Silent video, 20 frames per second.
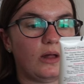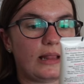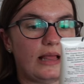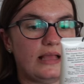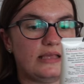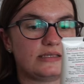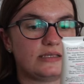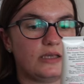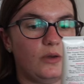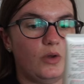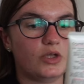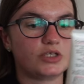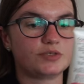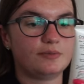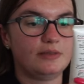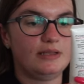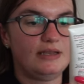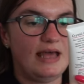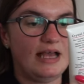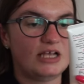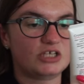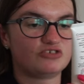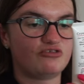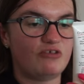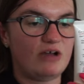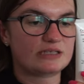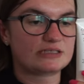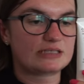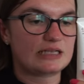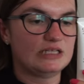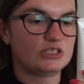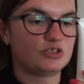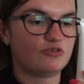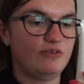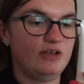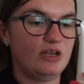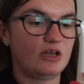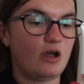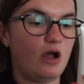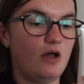cleanser, watermelon extract,
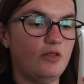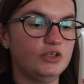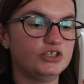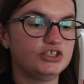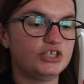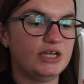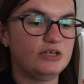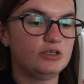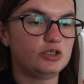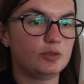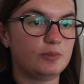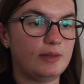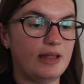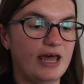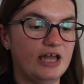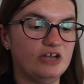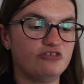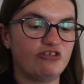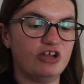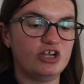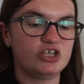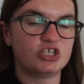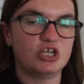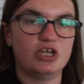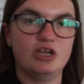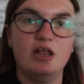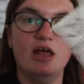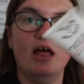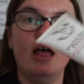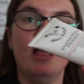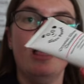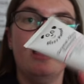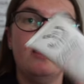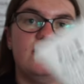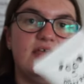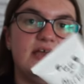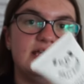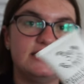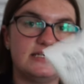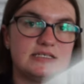glycerin and collagen, double hydration.
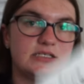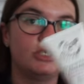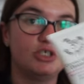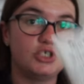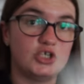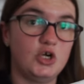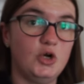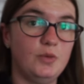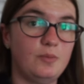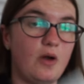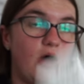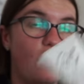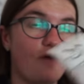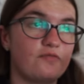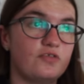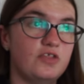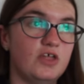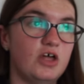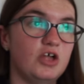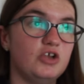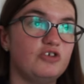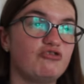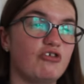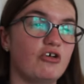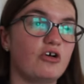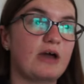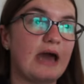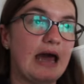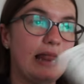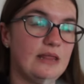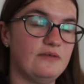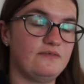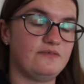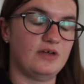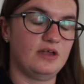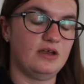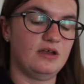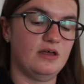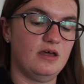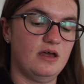This is a dupe of the Drunk
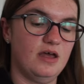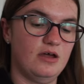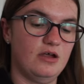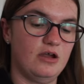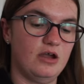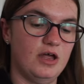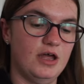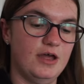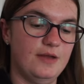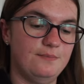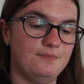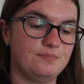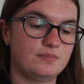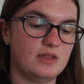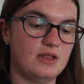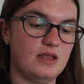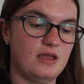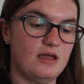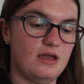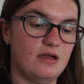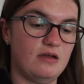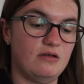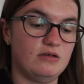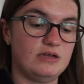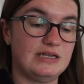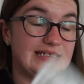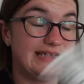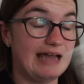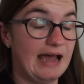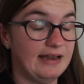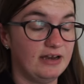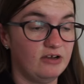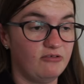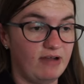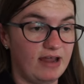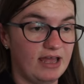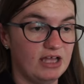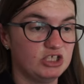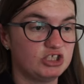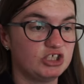Elephant designer
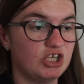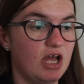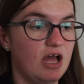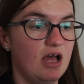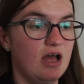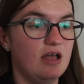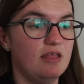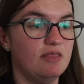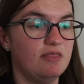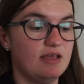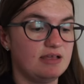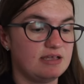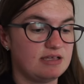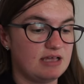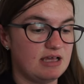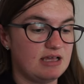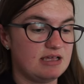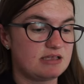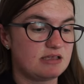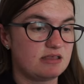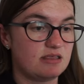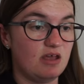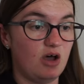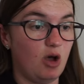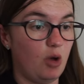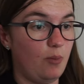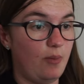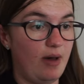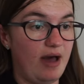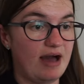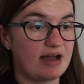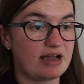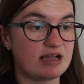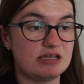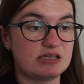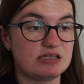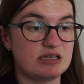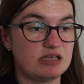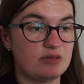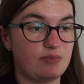range. This is the Home
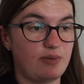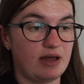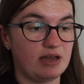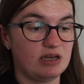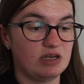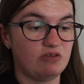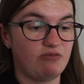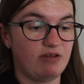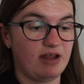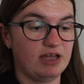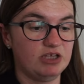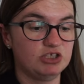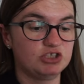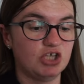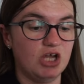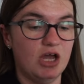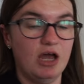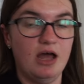Bargains Dizzy Panda range,